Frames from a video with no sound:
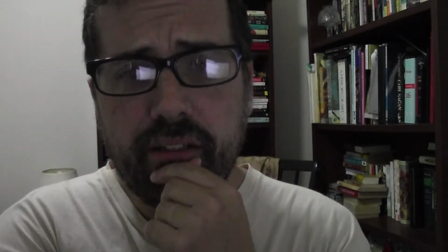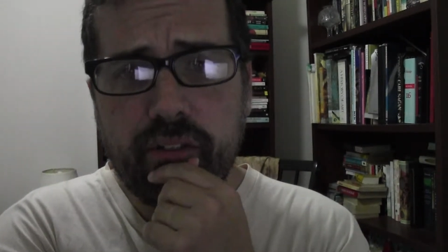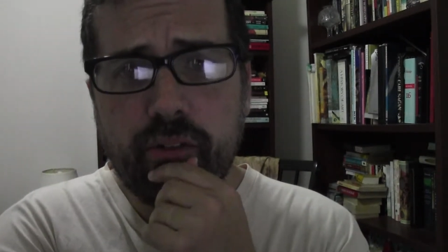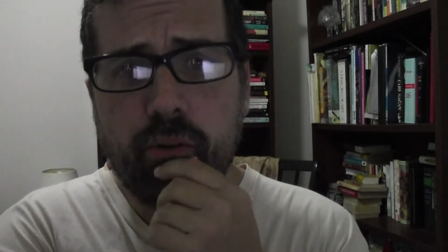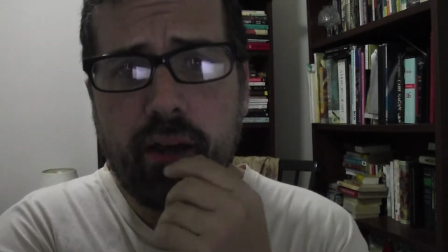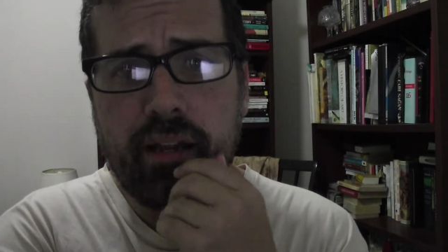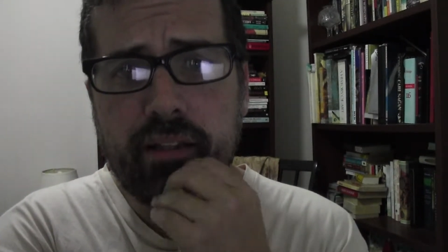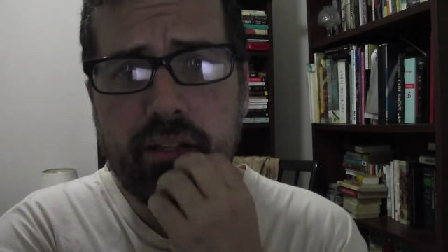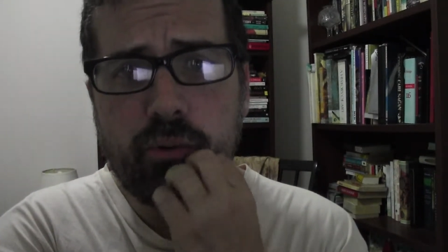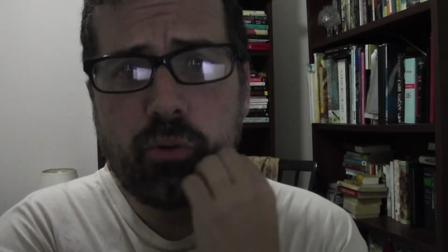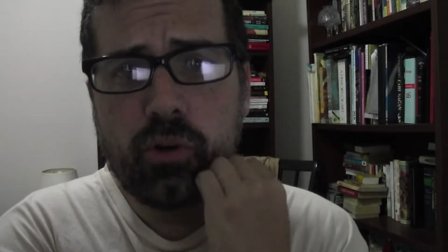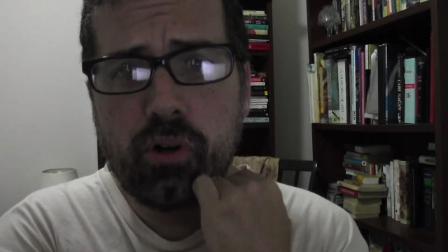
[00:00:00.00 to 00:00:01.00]
to Andy
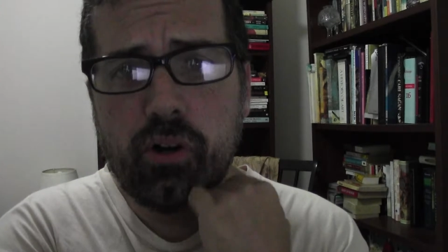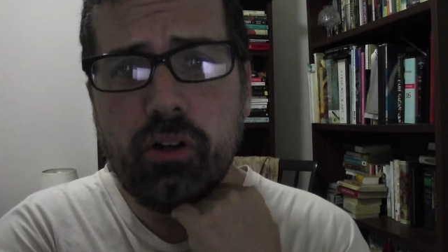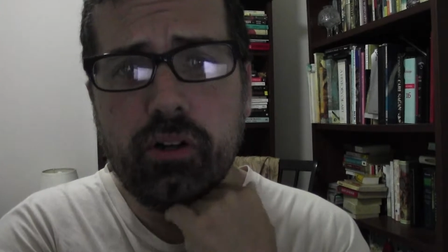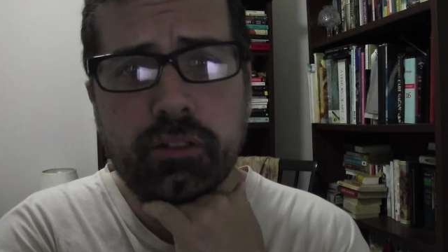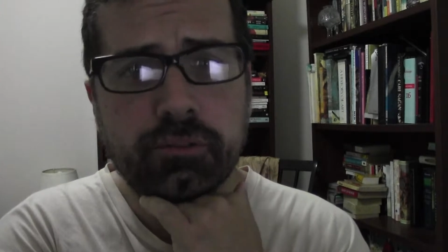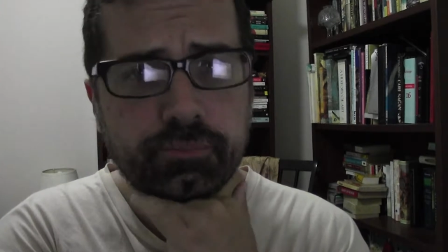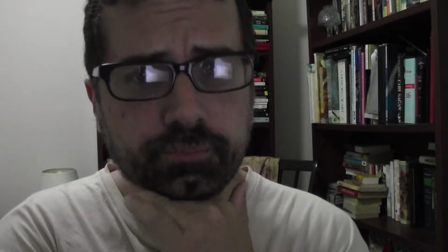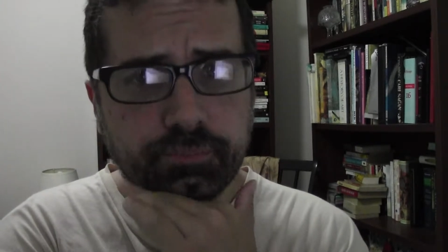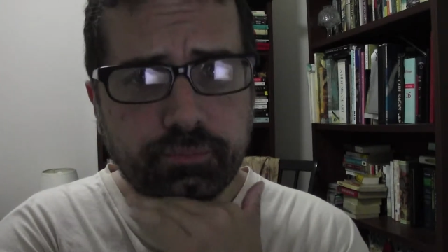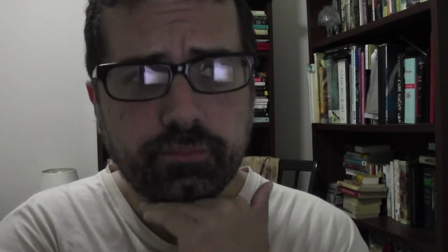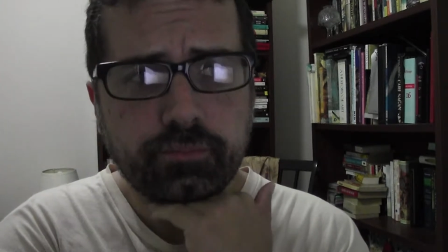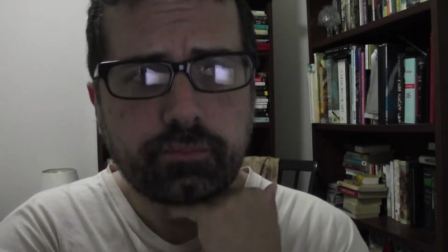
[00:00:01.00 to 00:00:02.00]
Warhol,
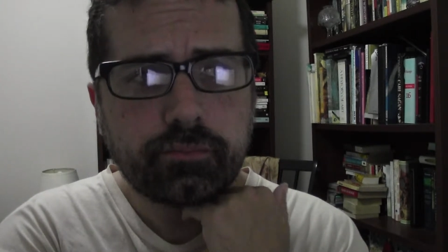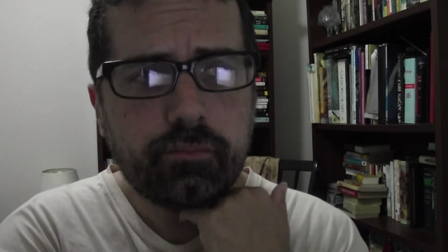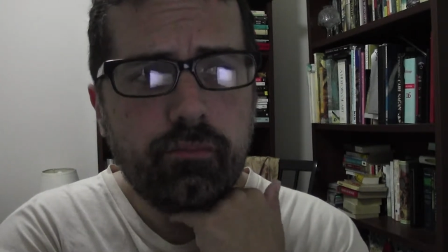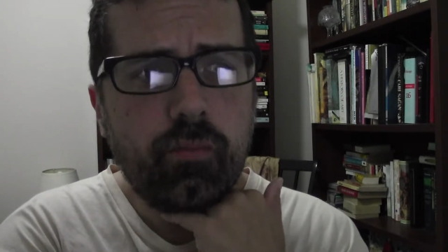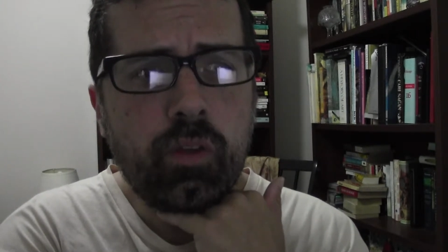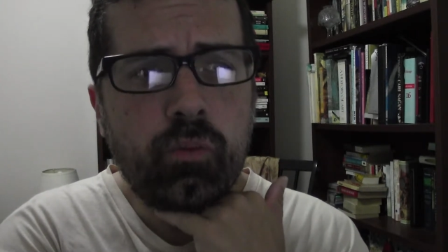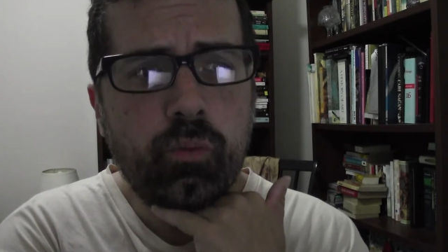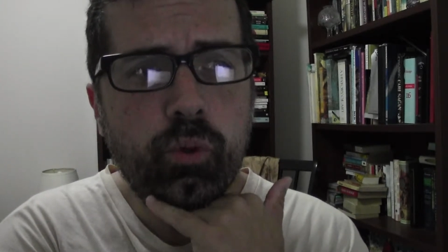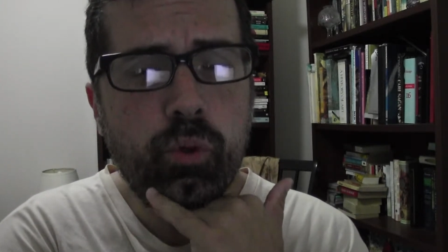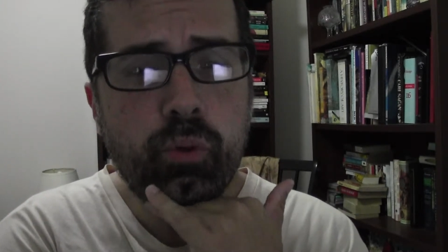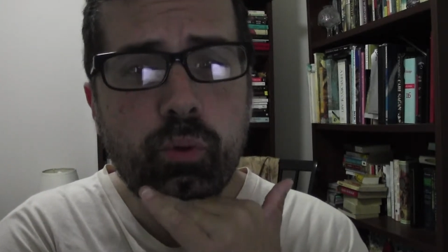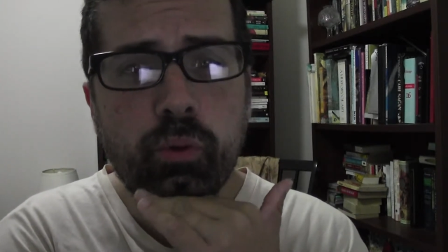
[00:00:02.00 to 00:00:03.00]

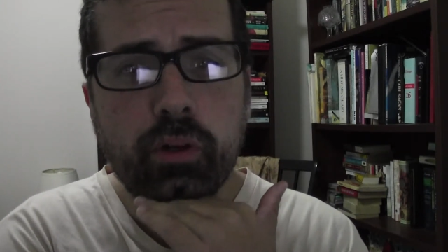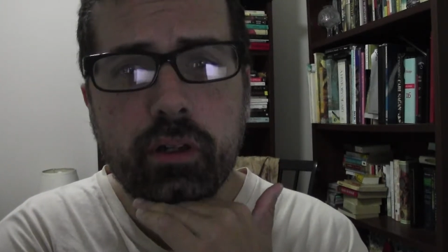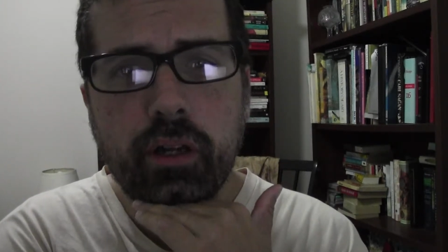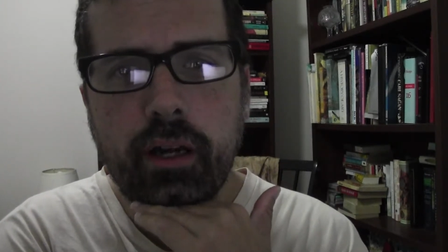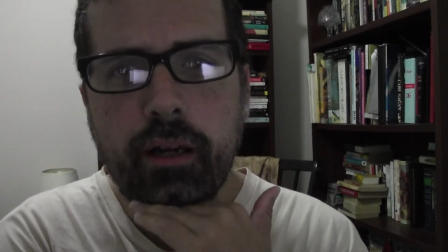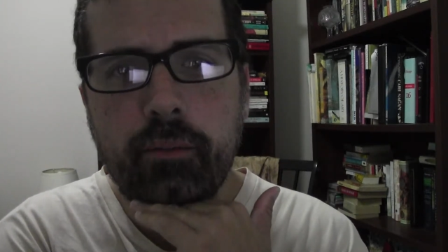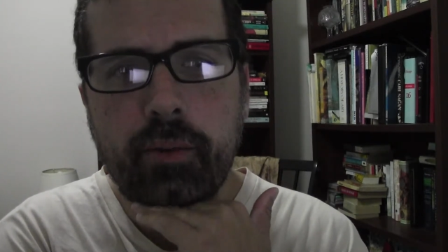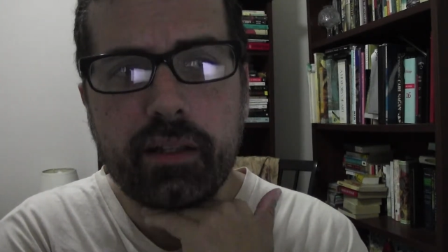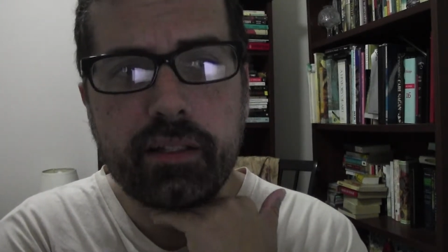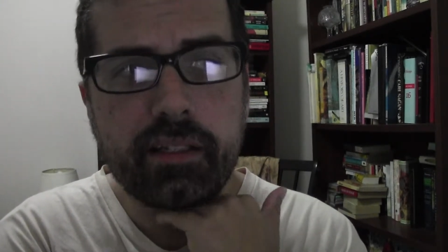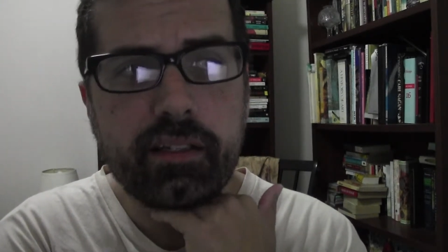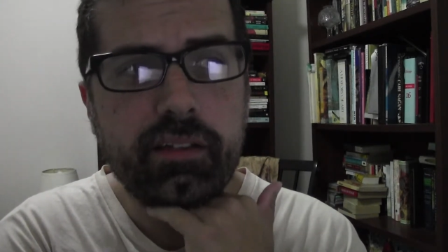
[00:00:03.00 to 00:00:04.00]
who I
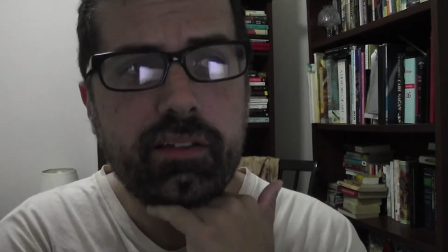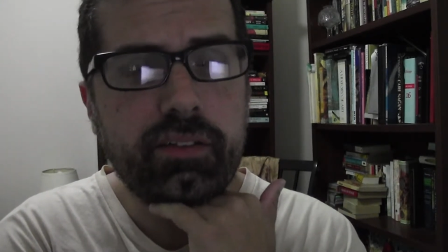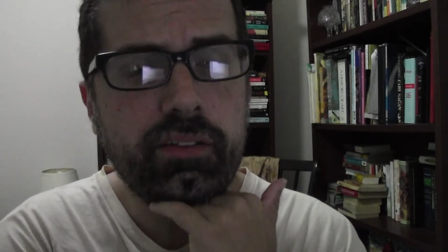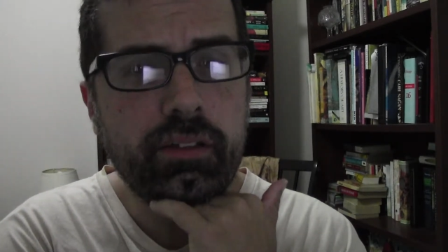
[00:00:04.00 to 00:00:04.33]
like the